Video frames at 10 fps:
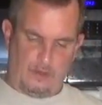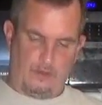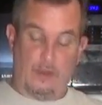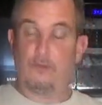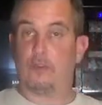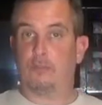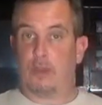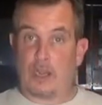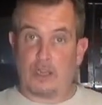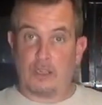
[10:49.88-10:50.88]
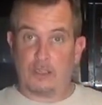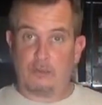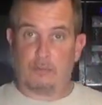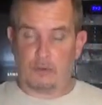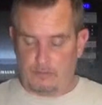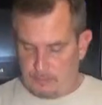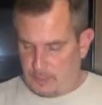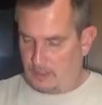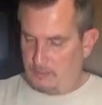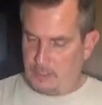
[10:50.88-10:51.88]
Great for potlucks,
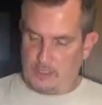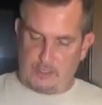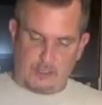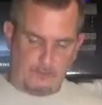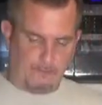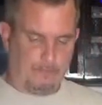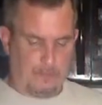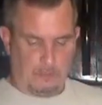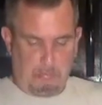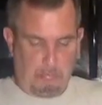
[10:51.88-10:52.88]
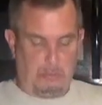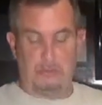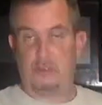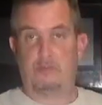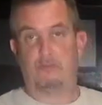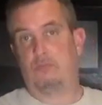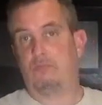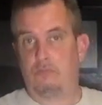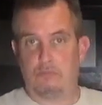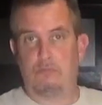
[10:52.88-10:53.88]
picnics, just
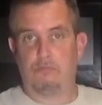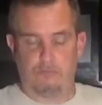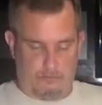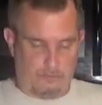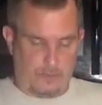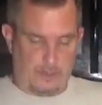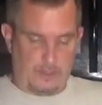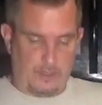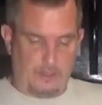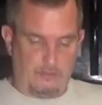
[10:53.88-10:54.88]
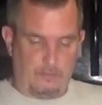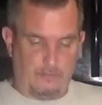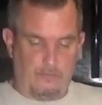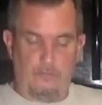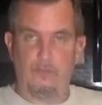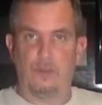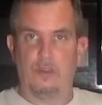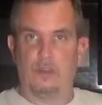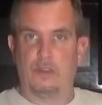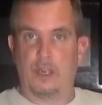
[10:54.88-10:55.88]
as a
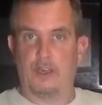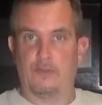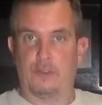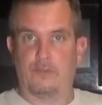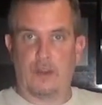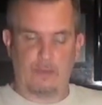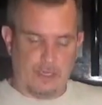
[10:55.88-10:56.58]
side for a family